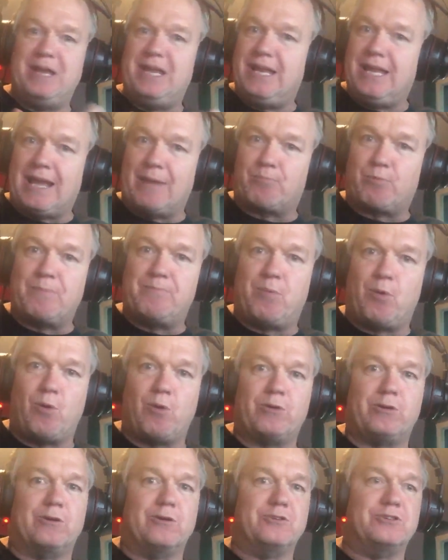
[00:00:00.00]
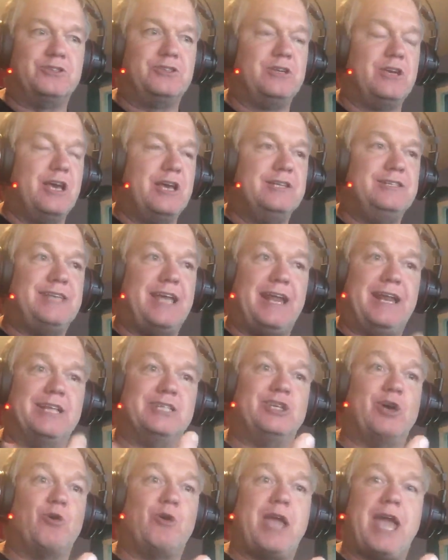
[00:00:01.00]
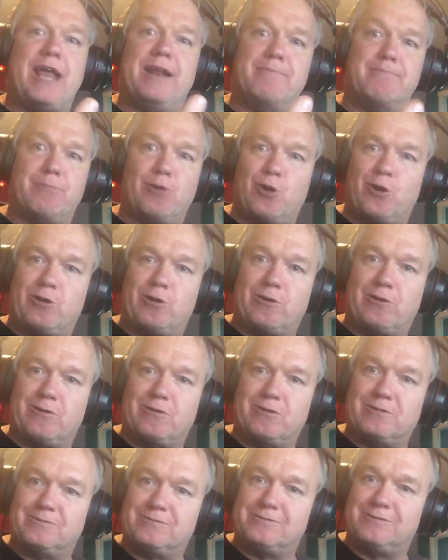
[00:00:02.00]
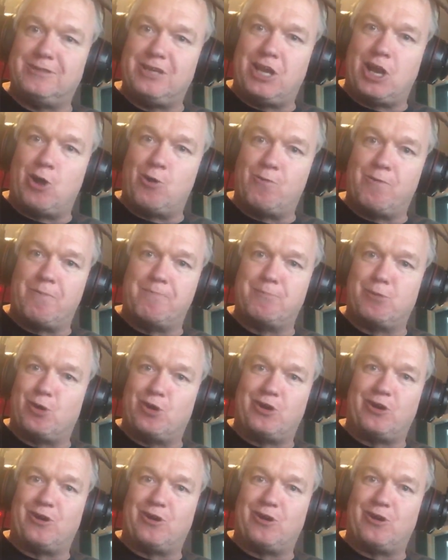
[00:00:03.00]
beating up reporters, saying it's okay to murder a